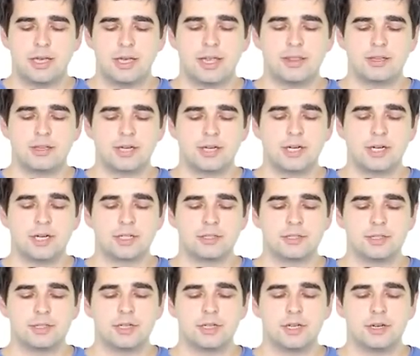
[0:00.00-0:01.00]
and the
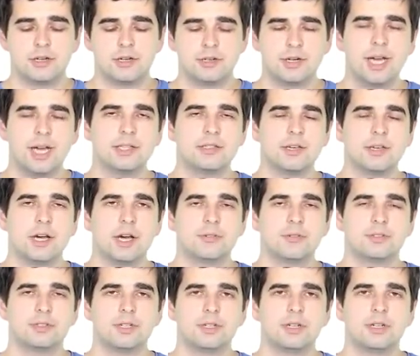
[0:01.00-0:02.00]
character right
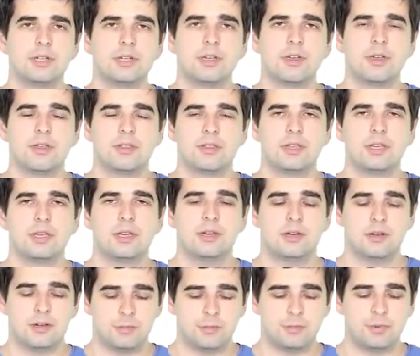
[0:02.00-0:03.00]
after the